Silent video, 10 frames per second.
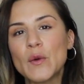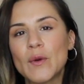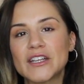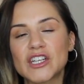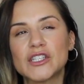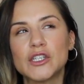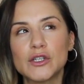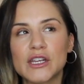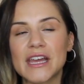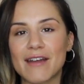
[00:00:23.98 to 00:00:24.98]
which is
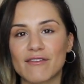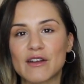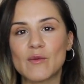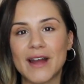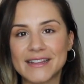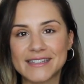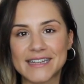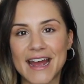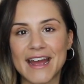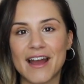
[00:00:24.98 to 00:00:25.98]
usually every
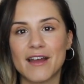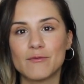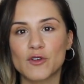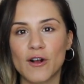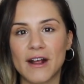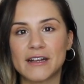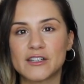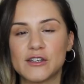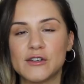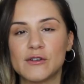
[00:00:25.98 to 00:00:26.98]
Wednesday. I'm trying
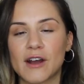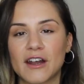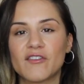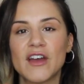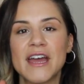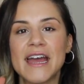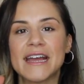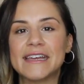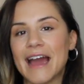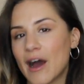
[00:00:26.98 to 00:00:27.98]
to kind of
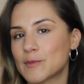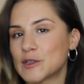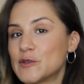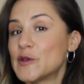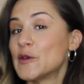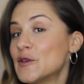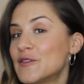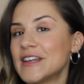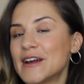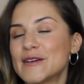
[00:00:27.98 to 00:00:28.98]
get up to 2
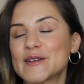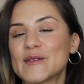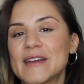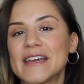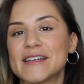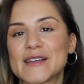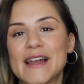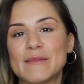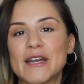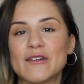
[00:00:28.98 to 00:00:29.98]
videos a week, so
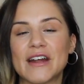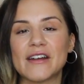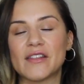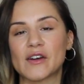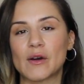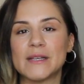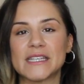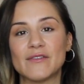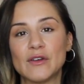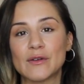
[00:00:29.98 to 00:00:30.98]
let me know down in the comments
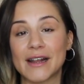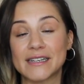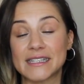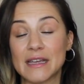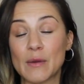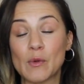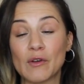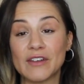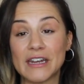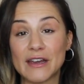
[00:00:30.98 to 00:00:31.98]
if you'd like to see
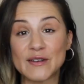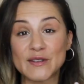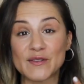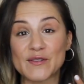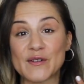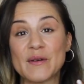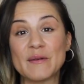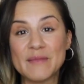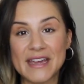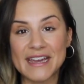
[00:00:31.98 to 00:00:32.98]
more videos from
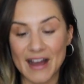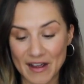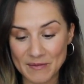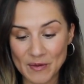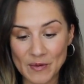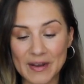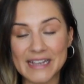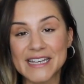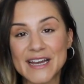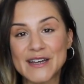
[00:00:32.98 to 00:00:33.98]
me. I'm
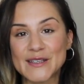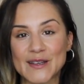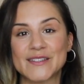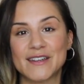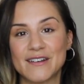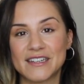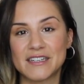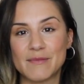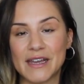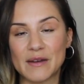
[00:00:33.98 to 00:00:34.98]
always so stoked
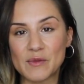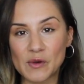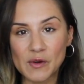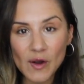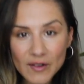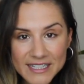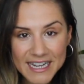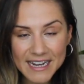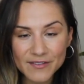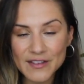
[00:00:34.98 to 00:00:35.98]
to make more
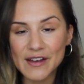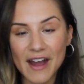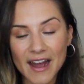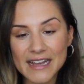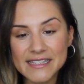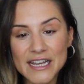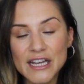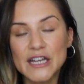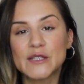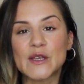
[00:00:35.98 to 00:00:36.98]
content for you guys.
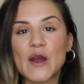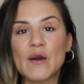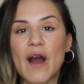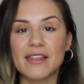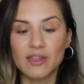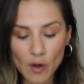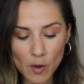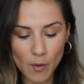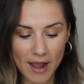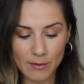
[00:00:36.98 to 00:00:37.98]
So I
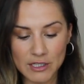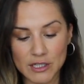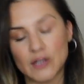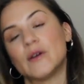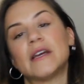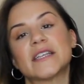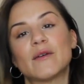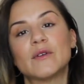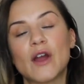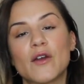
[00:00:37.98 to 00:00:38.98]
thought what I would do is
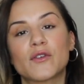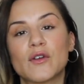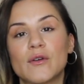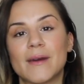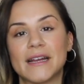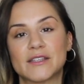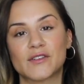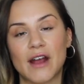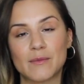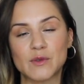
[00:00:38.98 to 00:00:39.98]
I would go through my
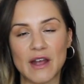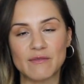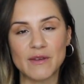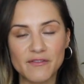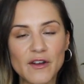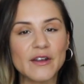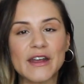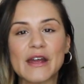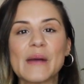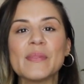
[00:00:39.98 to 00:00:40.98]
Instagram, so I have my phone
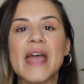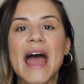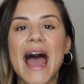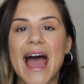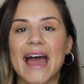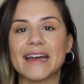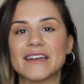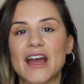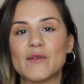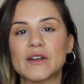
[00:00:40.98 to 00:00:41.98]
here,
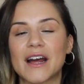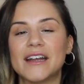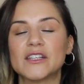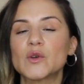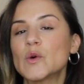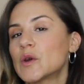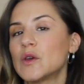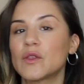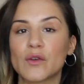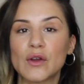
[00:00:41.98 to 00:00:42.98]
and I would kind of talk
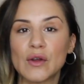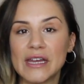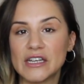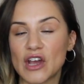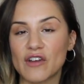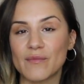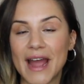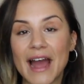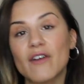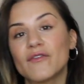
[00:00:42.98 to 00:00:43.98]
you through each of
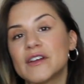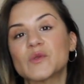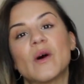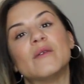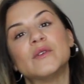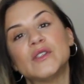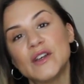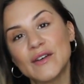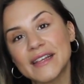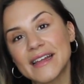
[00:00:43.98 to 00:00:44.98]
my outfits, what I was
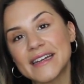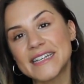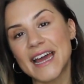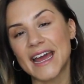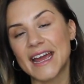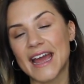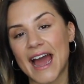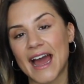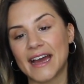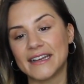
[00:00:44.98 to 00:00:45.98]
doing that day,
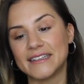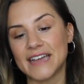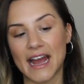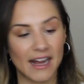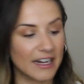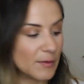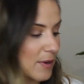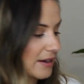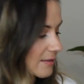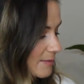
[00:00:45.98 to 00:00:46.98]
and yeah, kind of
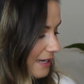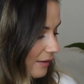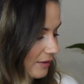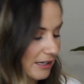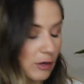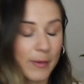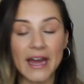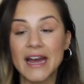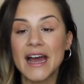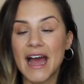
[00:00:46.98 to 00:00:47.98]
break them down a little
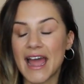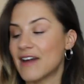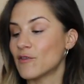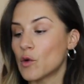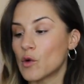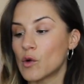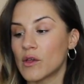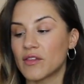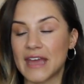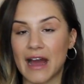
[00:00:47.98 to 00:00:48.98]
bit. I have
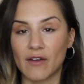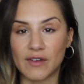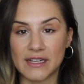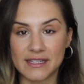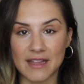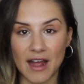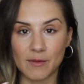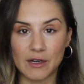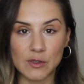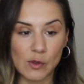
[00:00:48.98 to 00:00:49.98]
all the outfits that
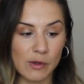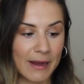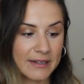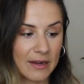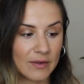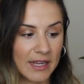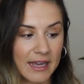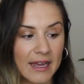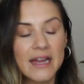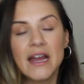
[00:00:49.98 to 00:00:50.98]
I'm going to talk about down
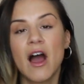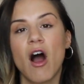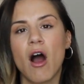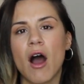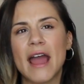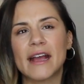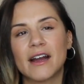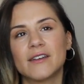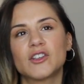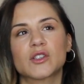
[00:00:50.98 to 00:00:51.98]
here. I
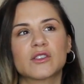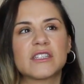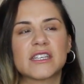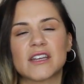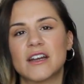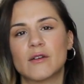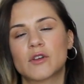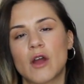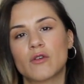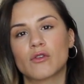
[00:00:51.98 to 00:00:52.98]
kind of just decided I
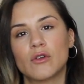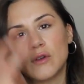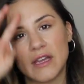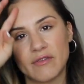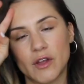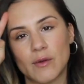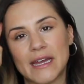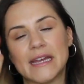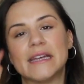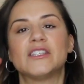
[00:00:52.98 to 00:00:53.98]
would go through, even though it
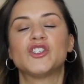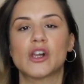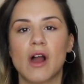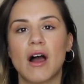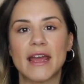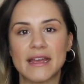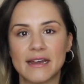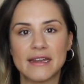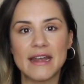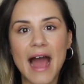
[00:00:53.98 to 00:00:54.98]
is July
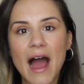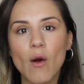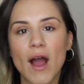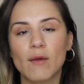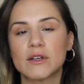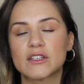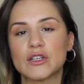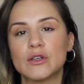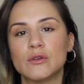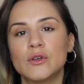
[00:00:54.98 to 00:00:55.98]
now, I would
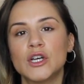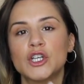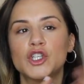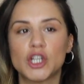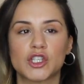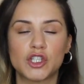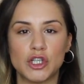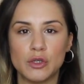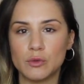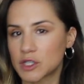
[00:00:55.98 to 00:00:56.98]
do just
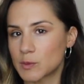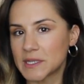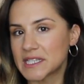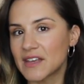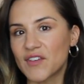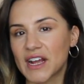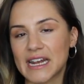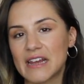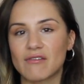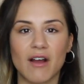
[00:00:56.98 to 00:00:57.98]
June
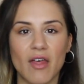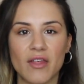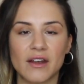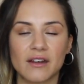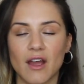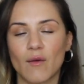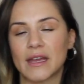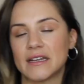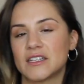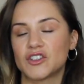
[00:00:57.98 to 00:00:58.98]
specifically rather than
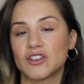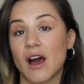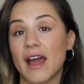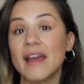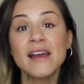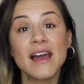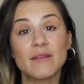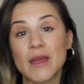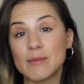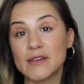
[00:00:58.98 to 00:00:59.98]
going into July.
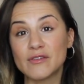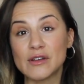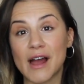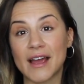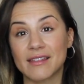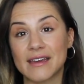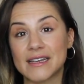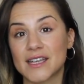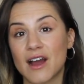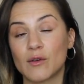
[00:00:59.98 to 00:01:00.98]
Maybe if you like
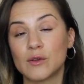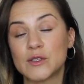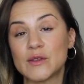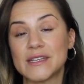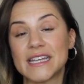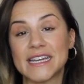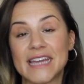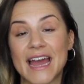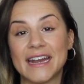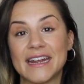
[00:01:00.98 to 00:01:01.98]
this, I will do this
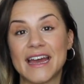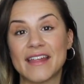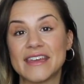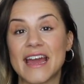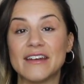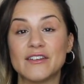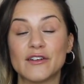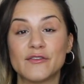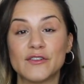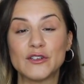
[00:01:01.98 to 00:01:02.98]
again at the end
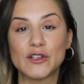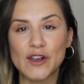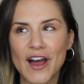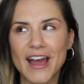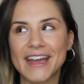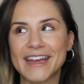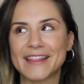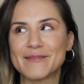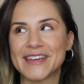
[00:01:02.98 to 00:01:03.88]
of July, at the